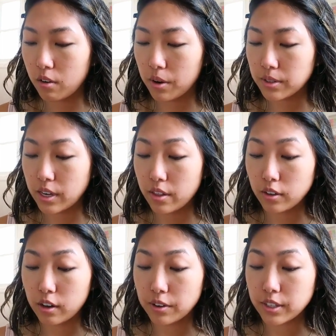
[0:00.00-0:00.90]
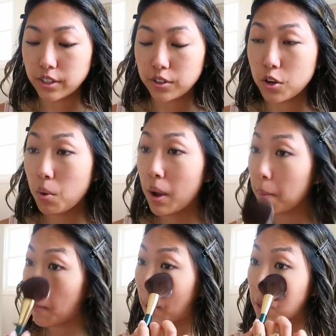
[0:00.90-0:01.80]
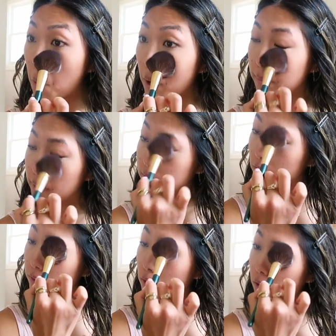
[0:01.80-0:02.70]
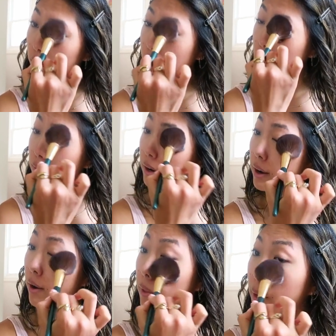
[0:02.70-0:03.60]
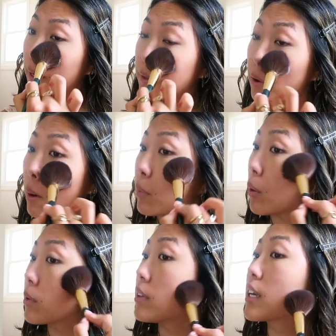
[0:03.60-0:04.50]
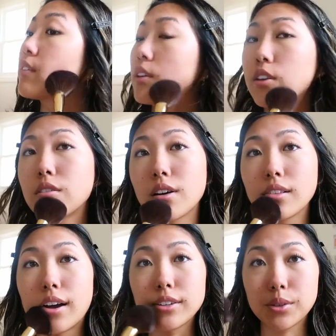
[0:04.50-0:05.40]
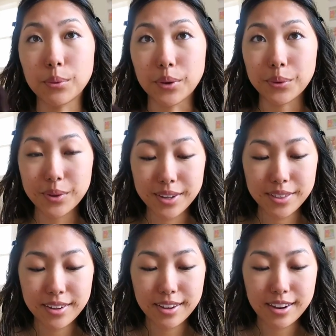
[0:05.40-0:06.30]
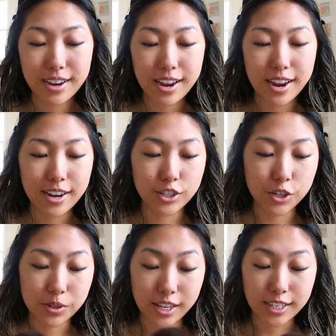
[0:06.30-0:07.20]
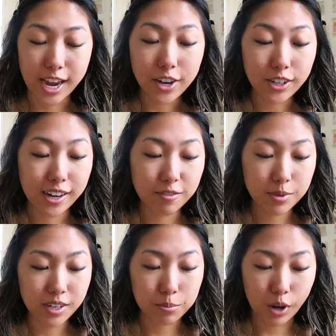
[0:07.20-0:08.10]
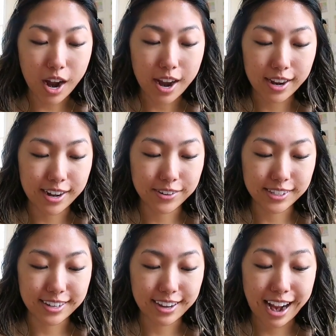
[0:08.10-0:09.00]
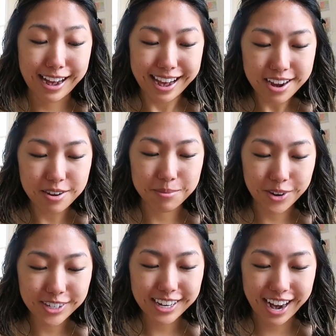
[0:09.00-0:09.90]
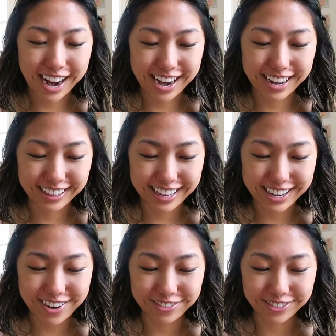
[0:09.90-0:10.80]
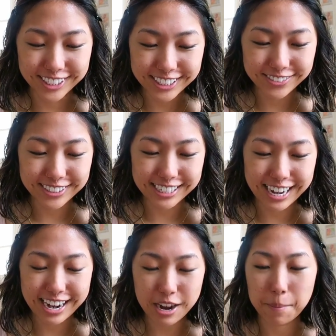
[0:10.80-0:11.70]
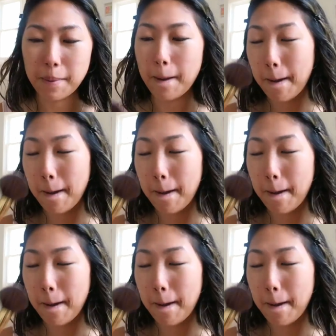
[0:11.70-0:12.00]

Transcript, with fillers: I was telling her, I was like, you know what? I know I'm being difficult with you right now. Like, I know I'm not really giving you a lot to work with. And she was like, yeah, you're kind of being a brat. And I was like, I am, aren't I? like, I really, really am.